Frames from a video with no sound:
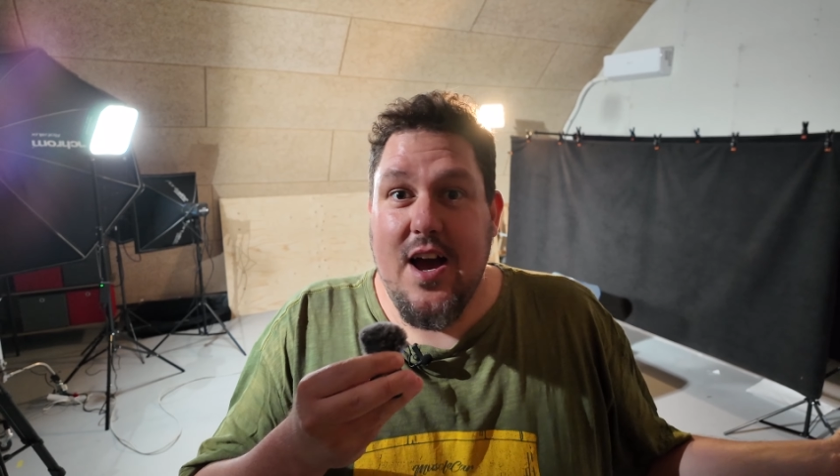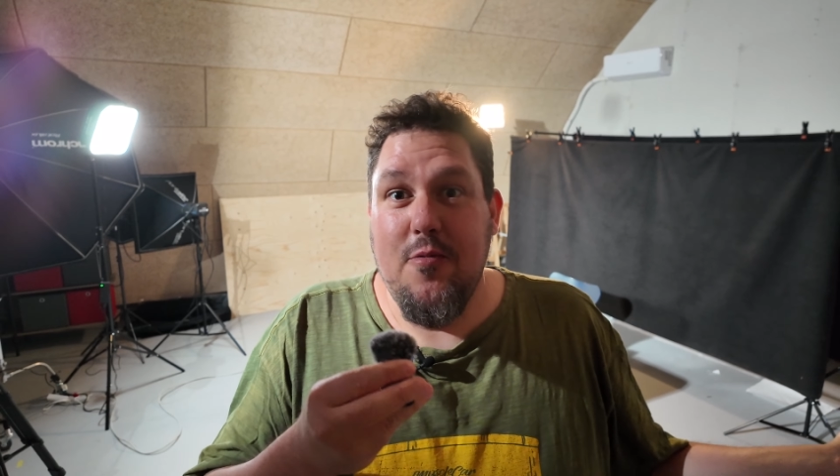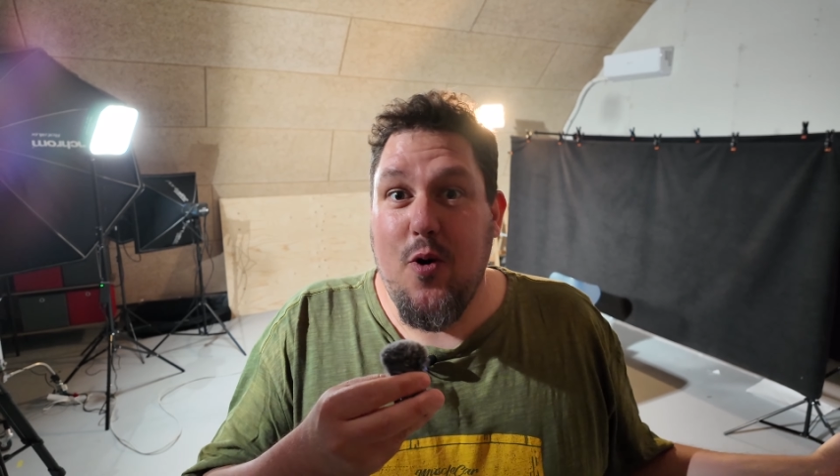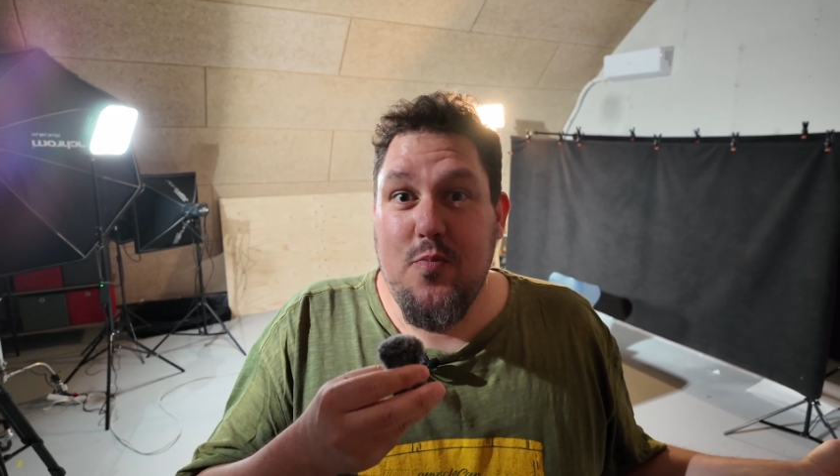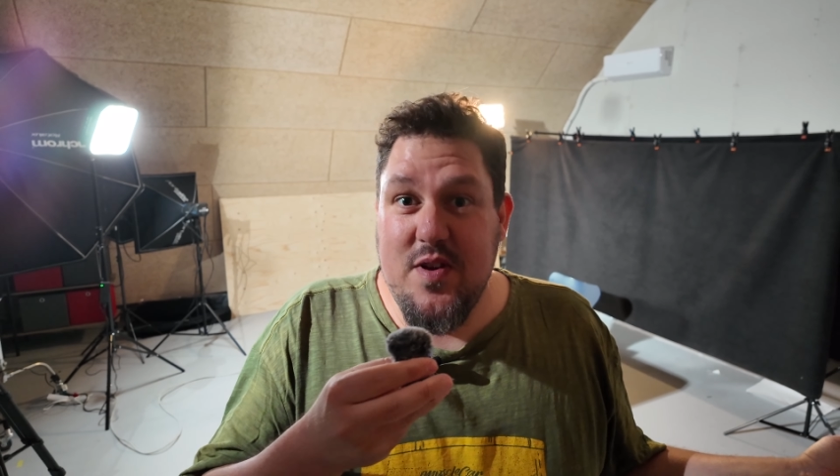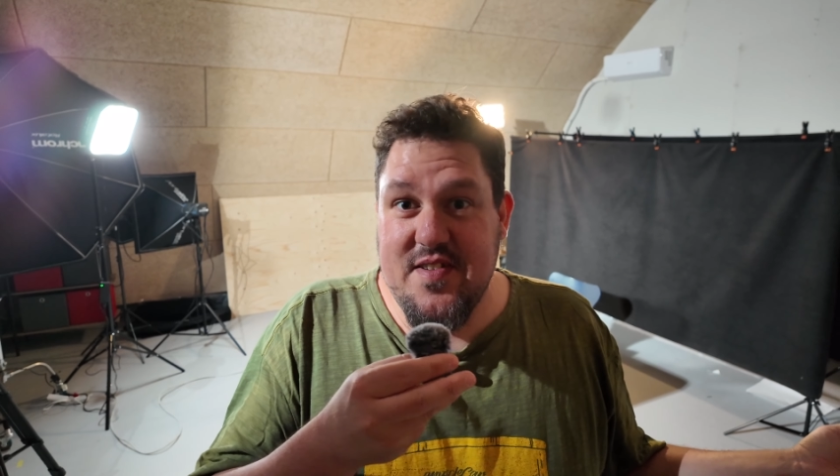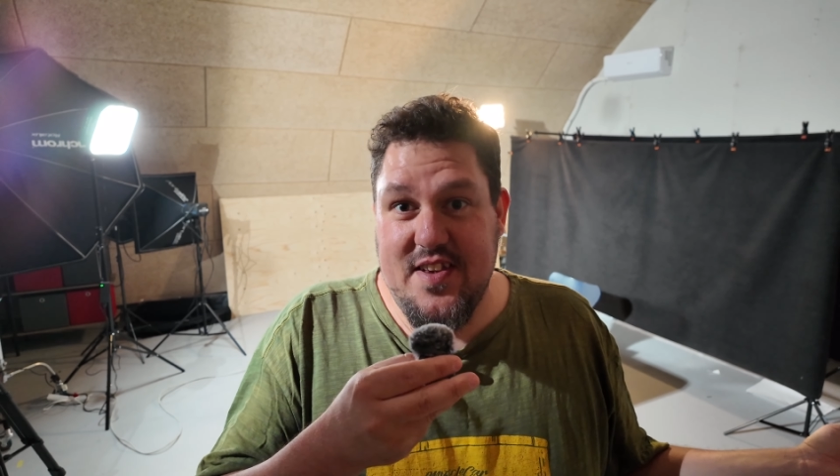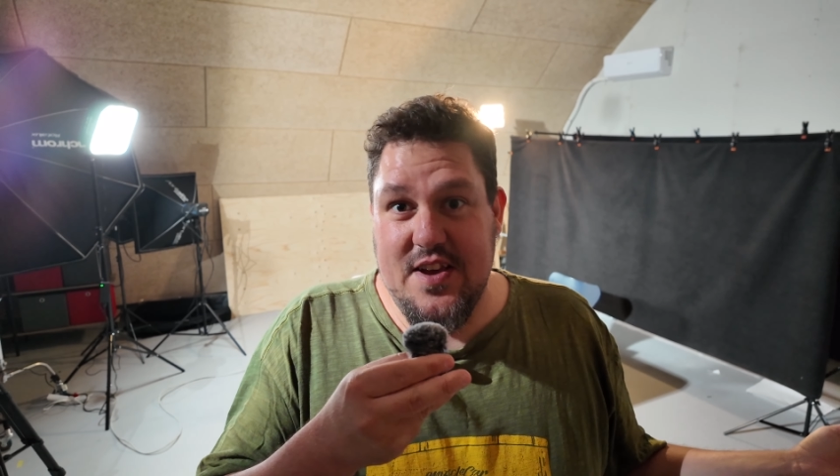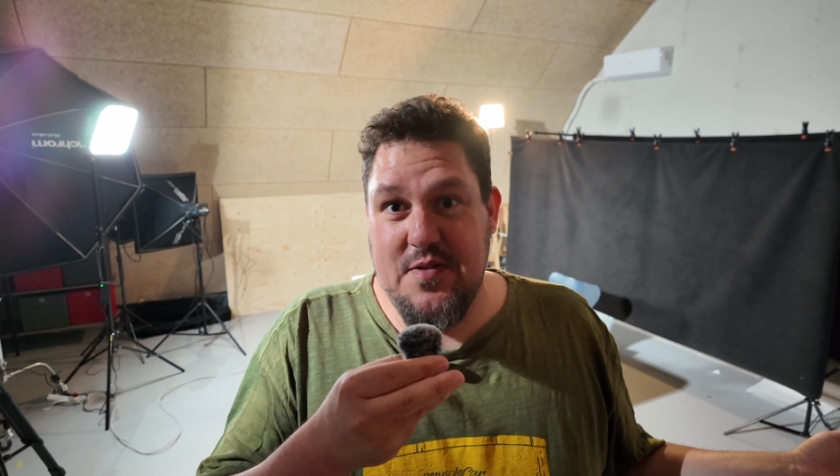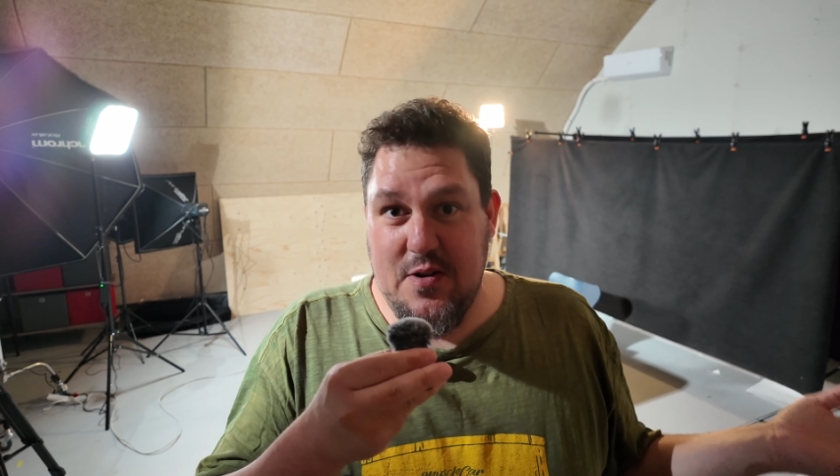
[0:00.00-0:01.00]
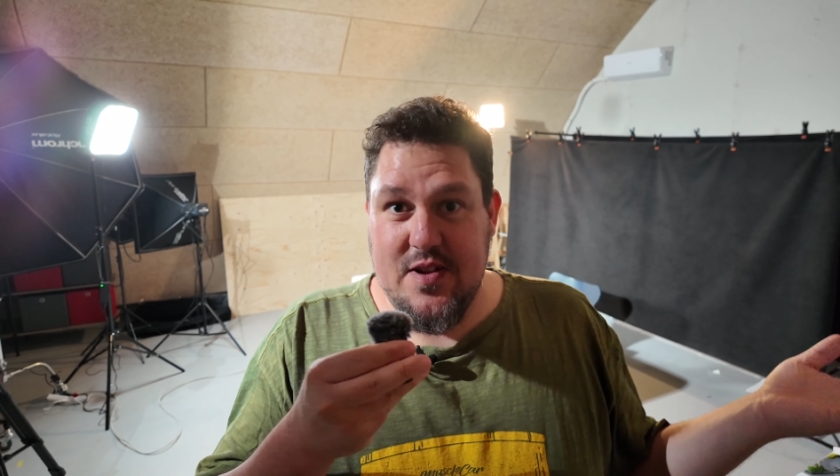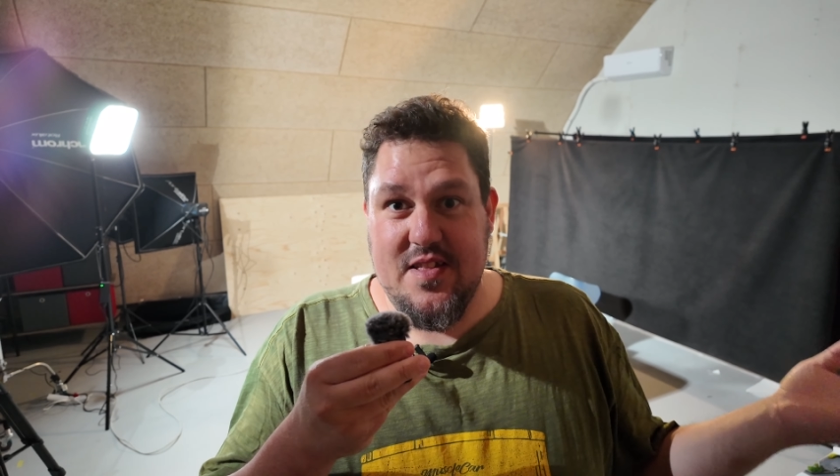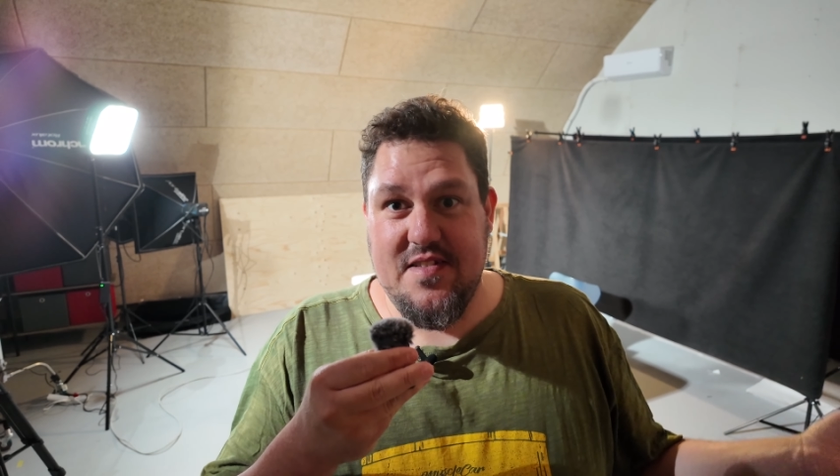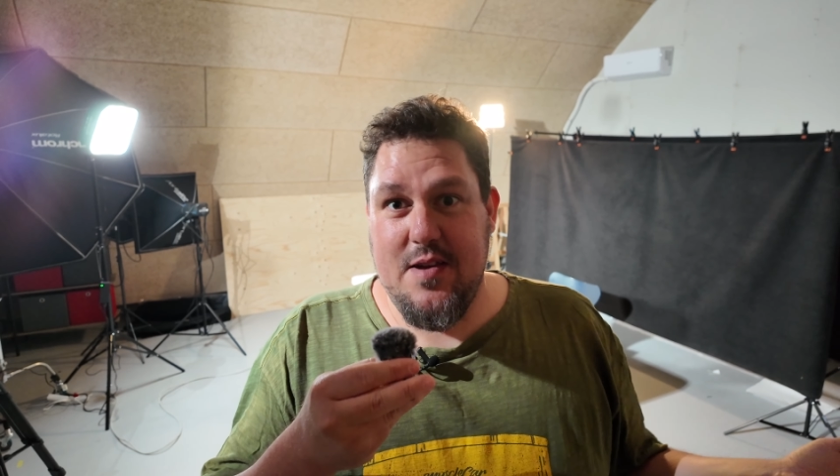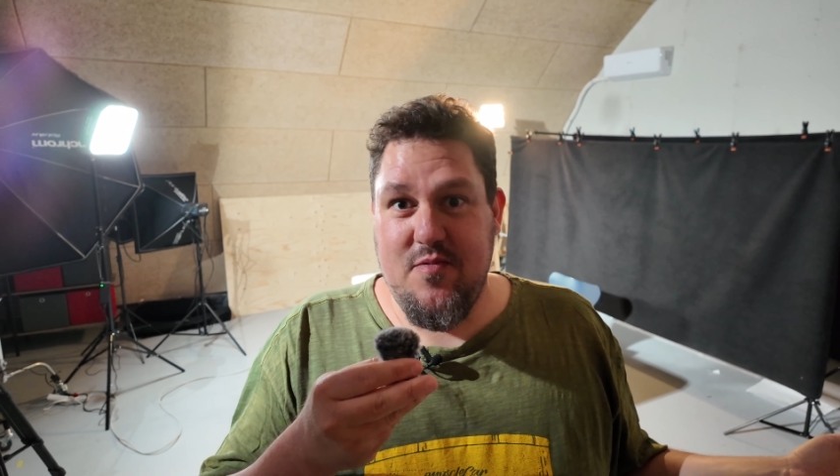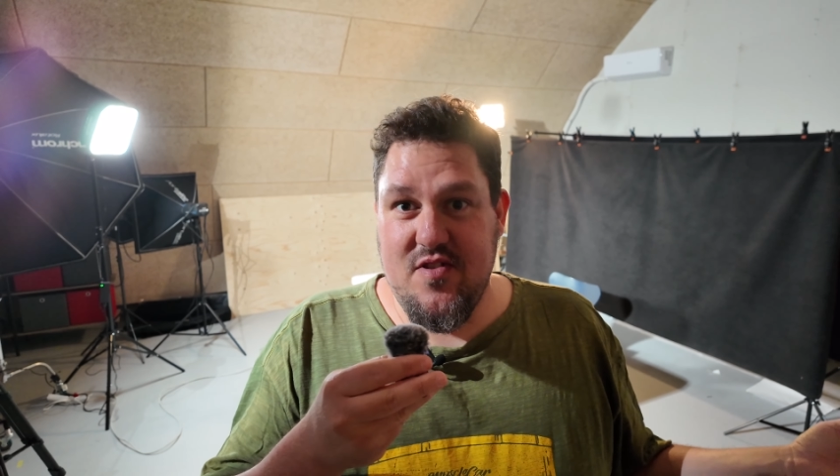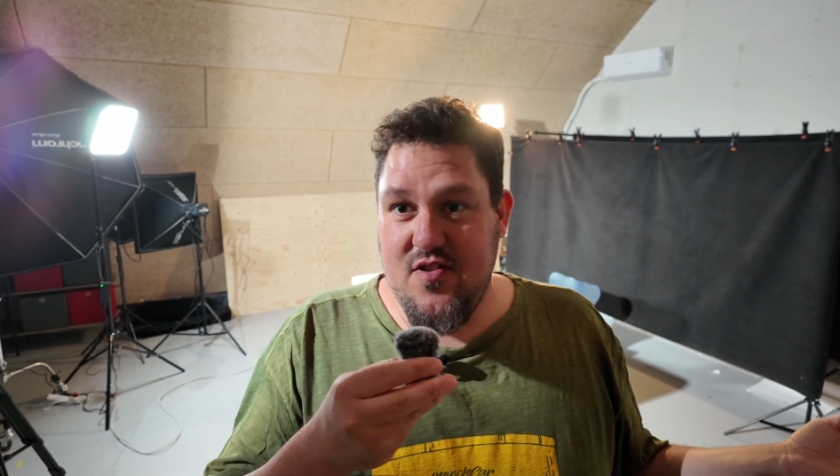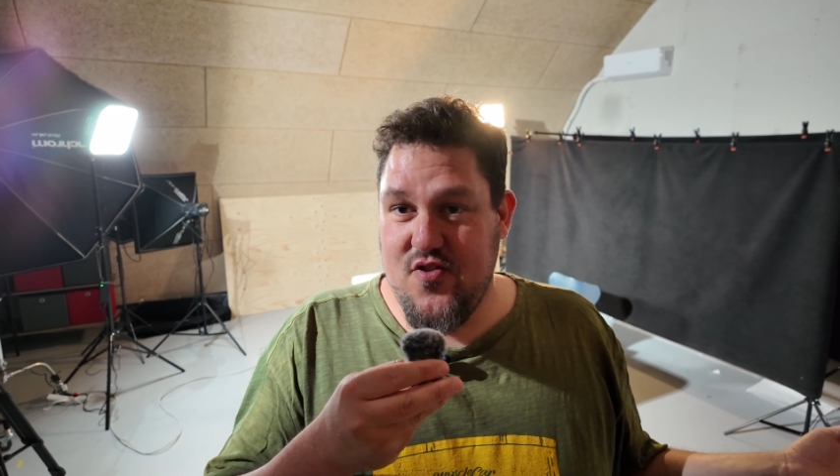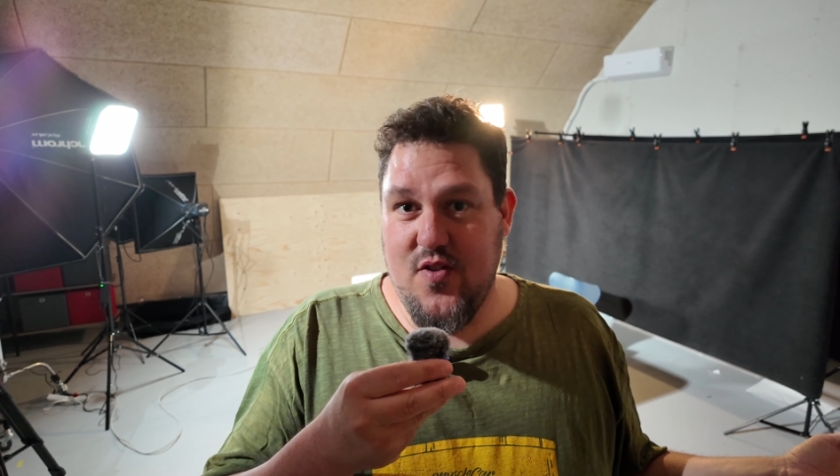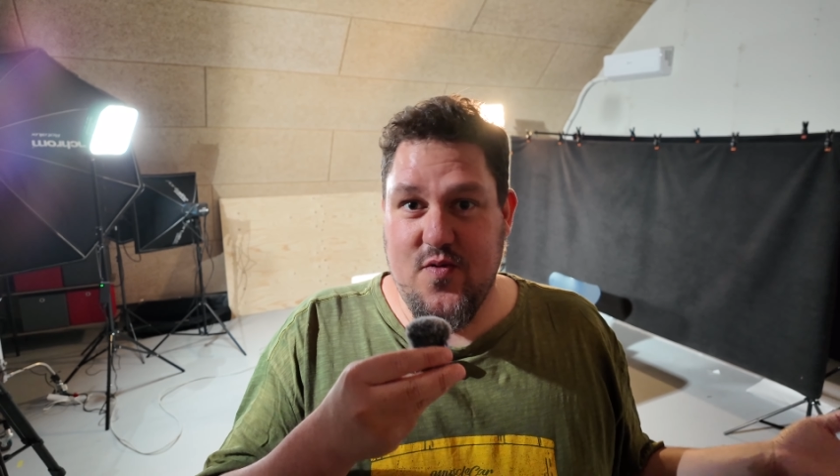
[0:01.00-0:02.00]
I won't be sitting around in the same
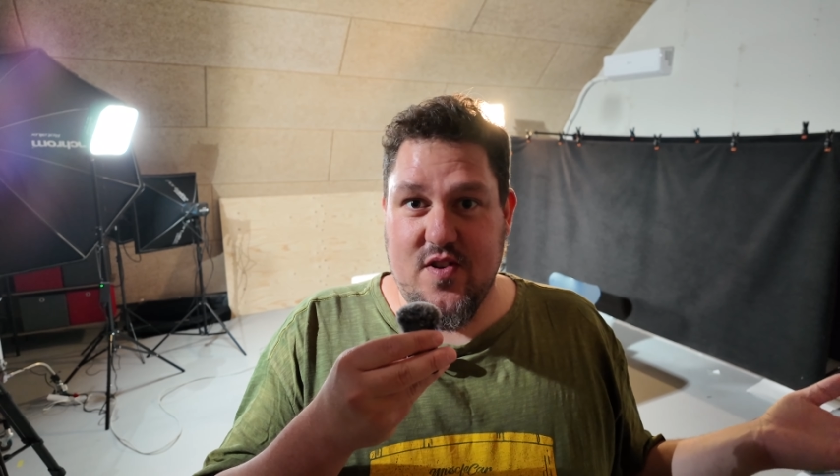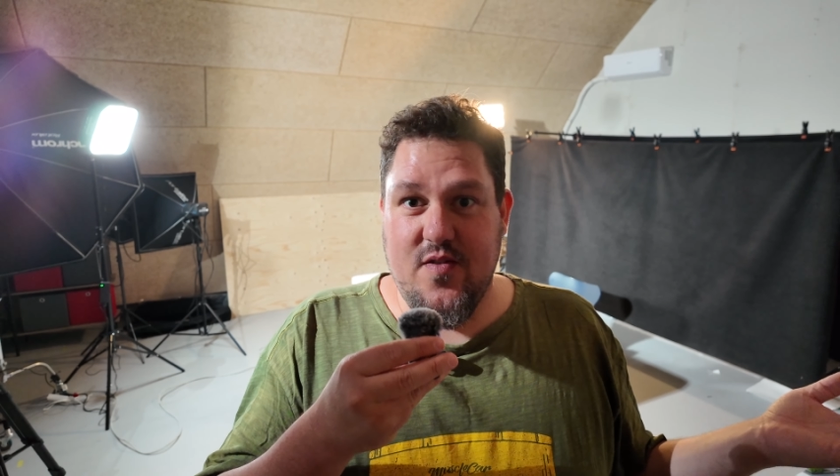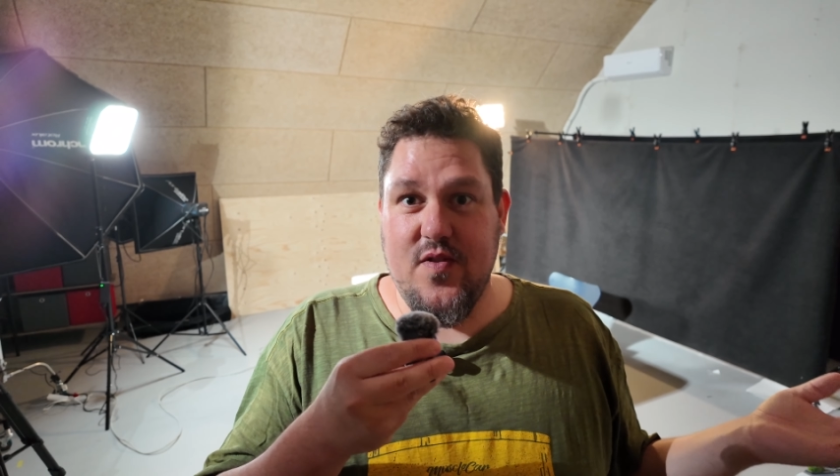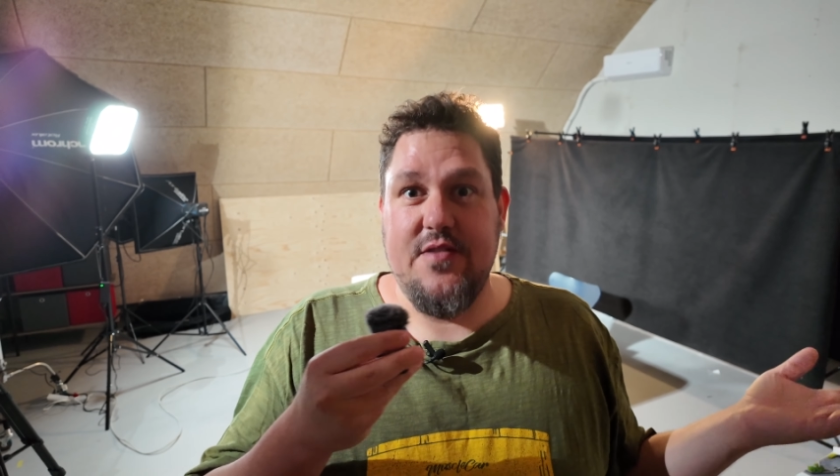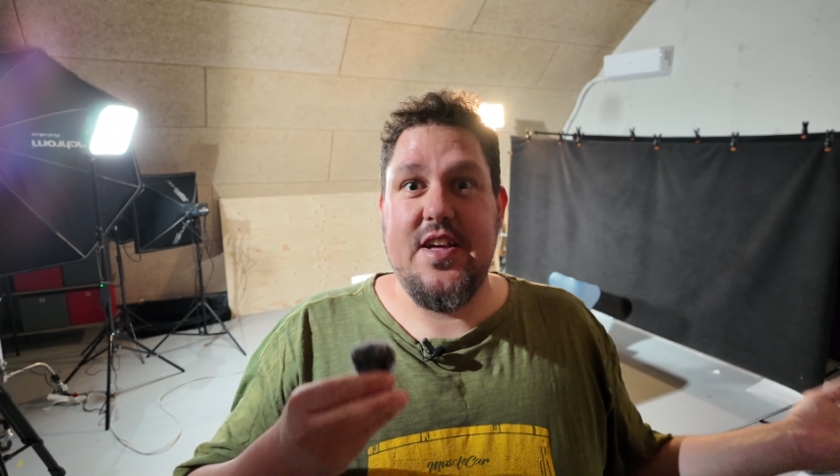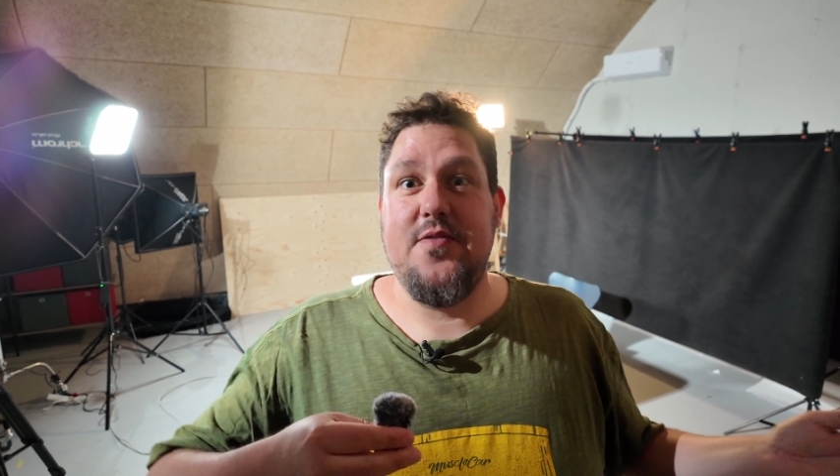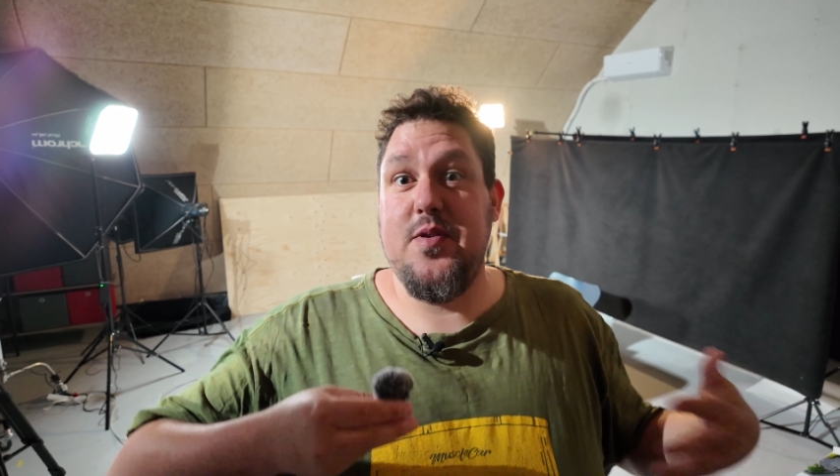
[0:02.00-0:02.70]
shirt for 5 days,